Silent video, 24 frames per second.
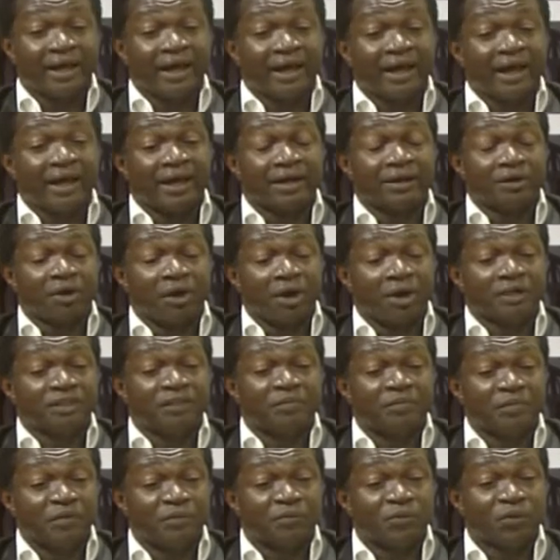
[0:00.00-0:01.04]
And other
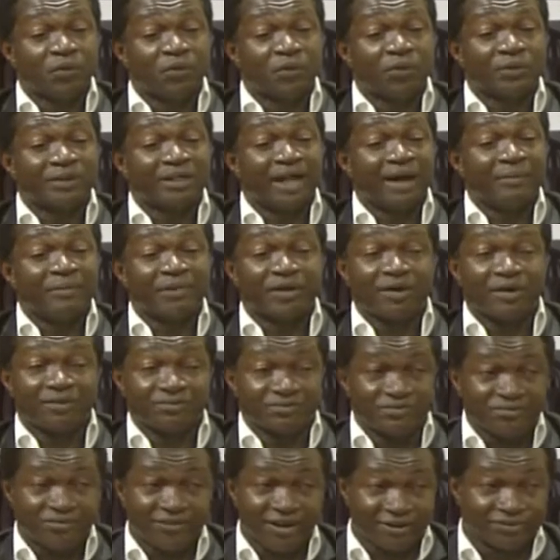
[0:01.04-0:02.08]
people will now become
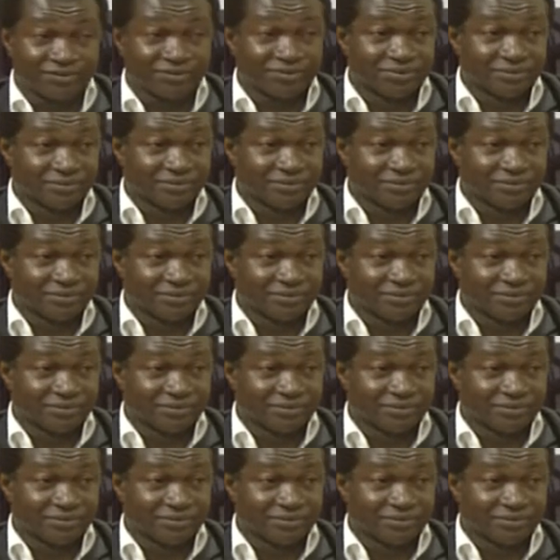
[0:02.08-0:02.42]
fearful